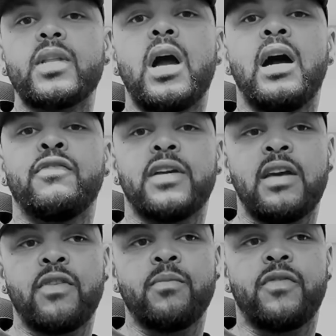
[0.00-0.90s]
I forgive
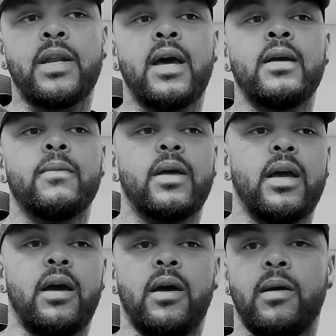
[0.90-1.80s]
him for that.
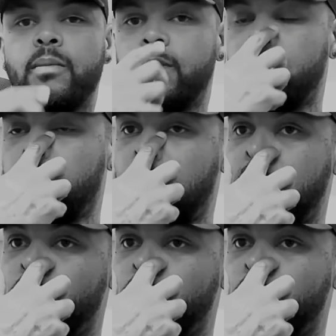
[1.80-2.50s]
And